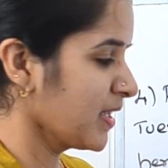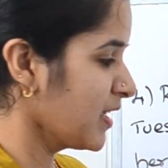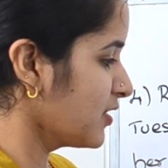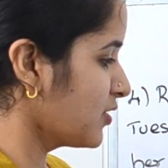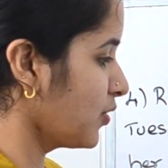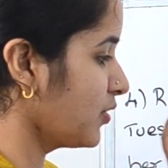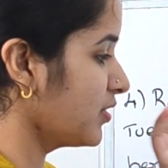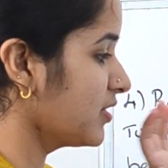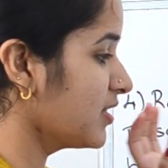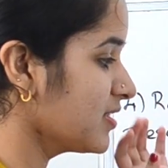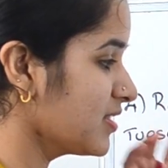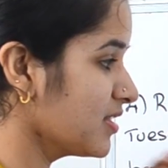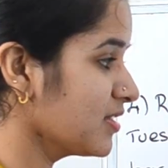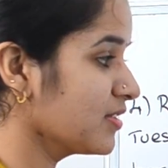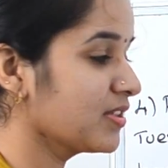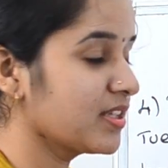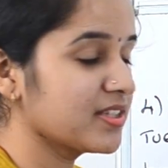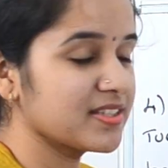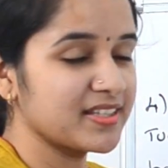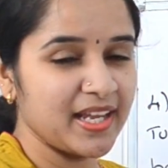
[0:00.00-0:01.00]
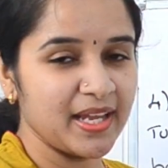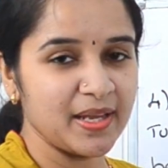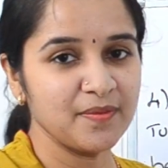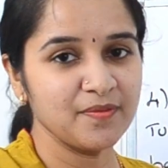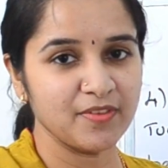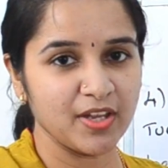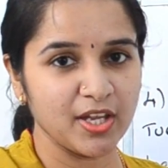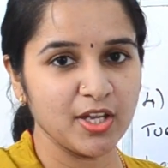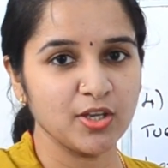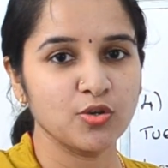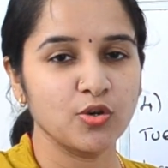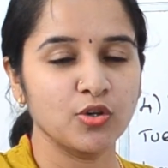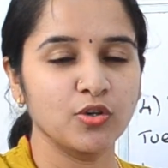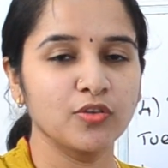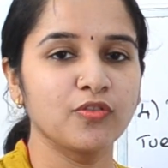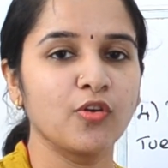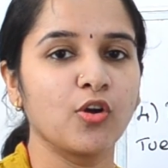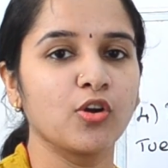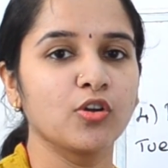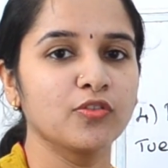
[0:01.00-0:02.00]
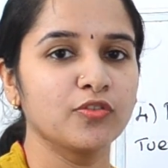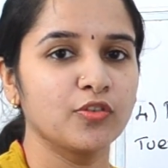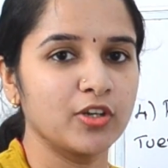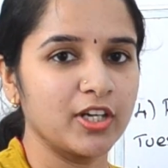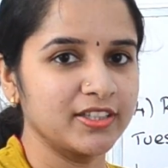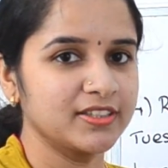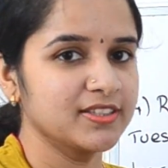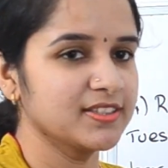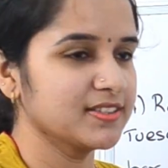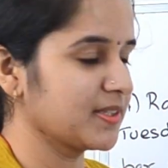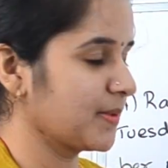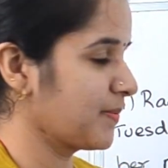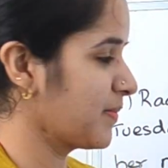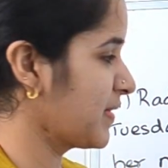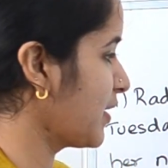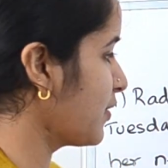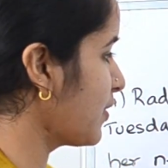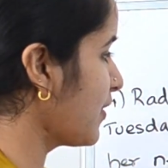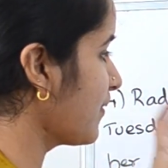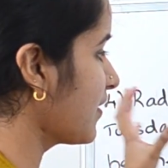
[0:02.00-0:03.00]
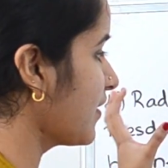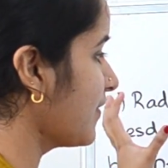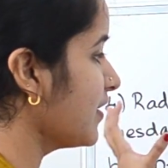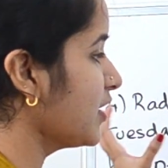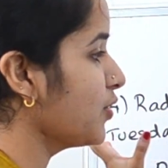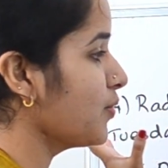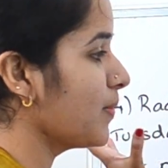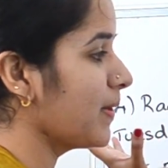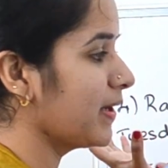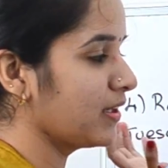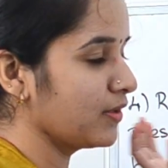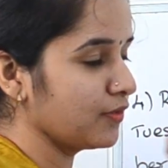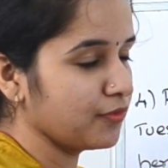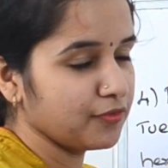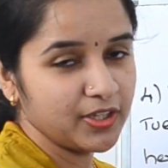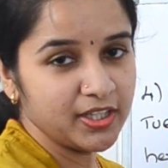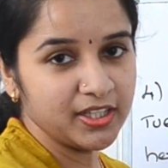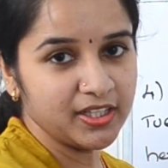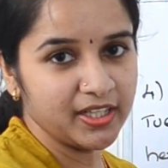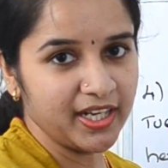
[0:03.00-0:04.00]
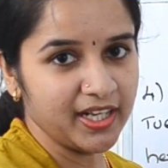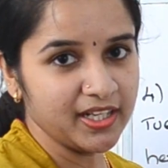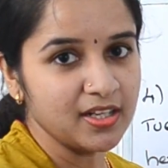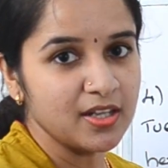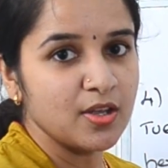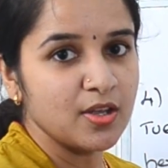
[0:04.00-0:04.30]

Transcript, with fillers: So this is the same way you are going to follow for other sums. They would have given you a different date.